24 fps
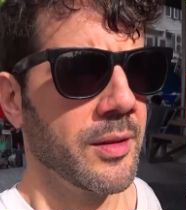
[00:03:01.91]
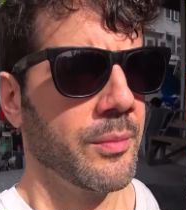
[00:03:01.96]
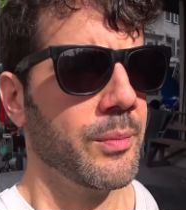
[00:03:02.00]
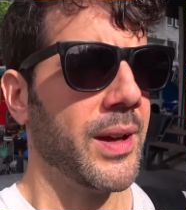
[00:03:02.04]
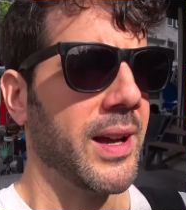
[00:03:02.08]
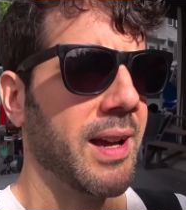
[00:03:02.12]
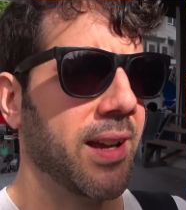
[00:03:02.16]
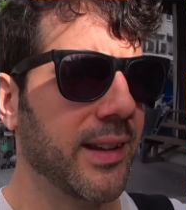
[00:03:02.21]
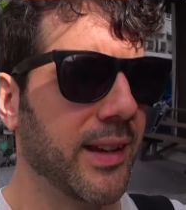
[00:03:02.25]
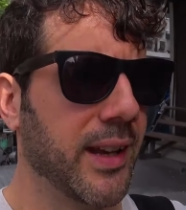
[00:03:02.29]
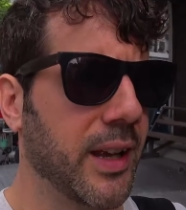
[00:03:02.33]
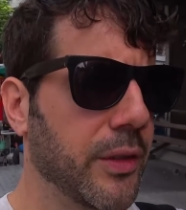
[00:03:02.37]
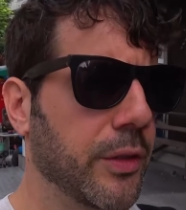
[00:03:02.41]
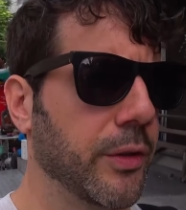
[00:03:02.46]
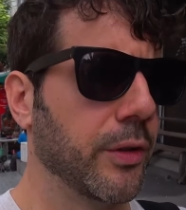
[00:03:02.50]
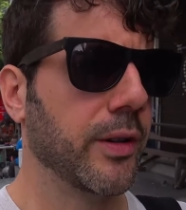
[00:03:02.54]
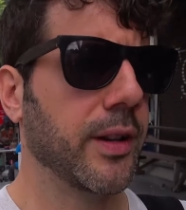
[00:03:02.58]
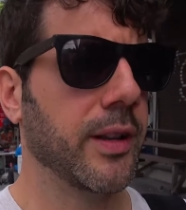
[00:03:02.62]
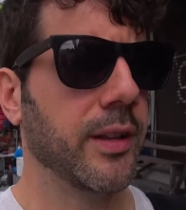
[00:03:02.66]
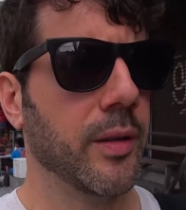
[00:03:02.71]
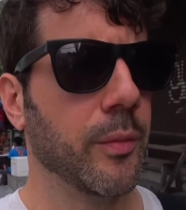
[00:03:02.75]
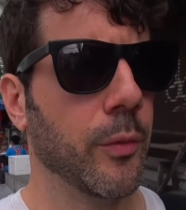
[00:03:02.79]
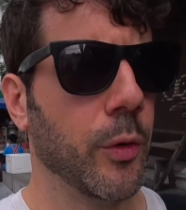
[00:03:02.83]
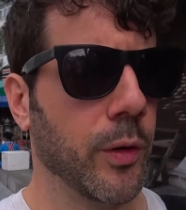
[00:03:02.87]
by
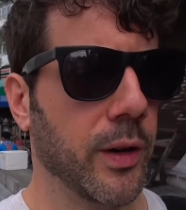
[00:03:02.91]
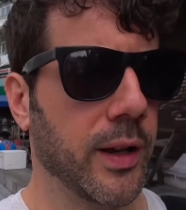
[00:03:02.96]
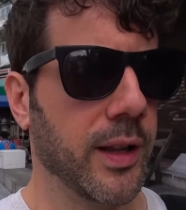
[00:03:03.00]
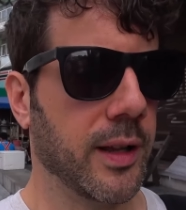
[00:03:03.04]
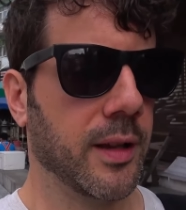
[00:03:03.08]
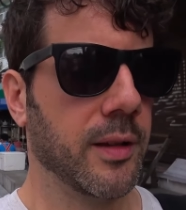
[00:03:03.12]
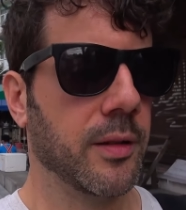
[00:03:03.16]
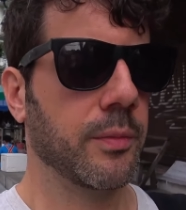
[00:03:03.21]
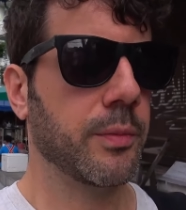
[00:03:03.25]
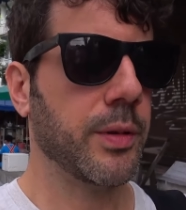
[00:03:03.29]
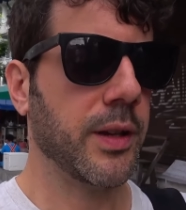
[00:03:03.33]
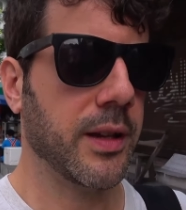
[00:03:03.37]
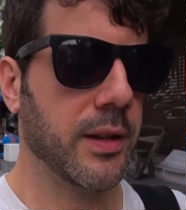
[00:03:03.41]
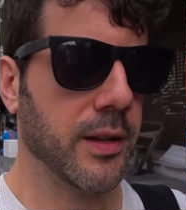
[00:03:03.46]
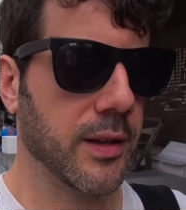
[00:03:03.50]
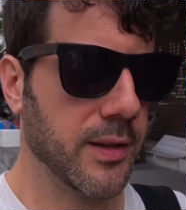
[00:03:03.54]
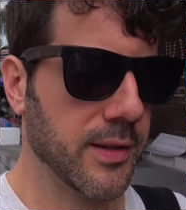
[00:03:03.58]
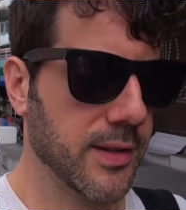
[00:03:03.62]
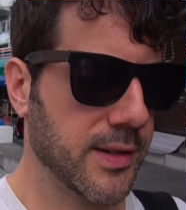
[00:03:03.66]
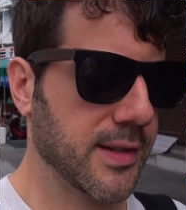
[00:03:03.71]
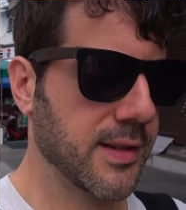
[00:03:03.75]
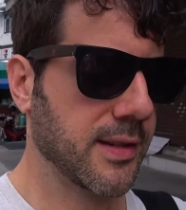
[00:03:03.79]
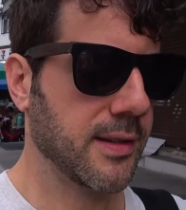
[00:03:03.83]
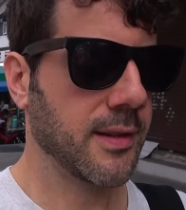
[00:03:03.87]
9:30 in the morning,
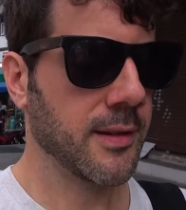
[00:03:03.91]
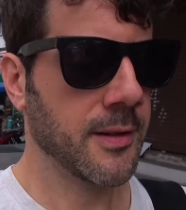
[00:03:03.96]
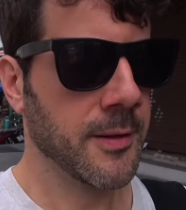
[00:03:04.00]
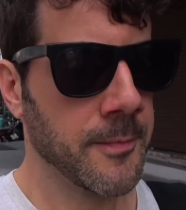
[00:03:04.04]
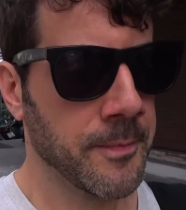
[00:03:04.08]
because